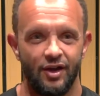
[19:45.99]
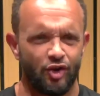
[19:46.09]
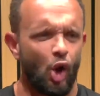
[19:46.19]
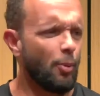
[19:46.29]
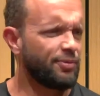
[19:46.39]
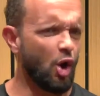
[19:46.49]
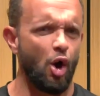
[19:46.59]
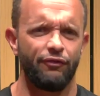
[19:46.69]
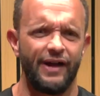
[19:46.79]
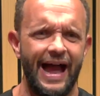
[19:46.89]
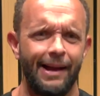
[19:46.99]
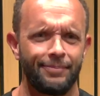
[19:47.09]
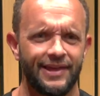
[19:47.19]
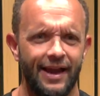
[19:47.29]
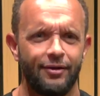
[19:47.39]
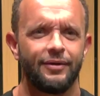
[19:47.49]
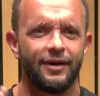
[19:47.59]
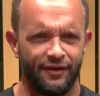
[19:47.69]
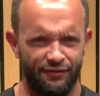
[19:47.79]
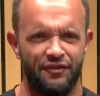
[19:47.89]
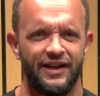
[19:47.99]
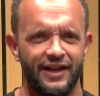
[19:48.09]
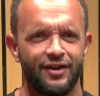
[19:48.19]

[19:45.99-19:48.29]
Tops off, abs out, feeling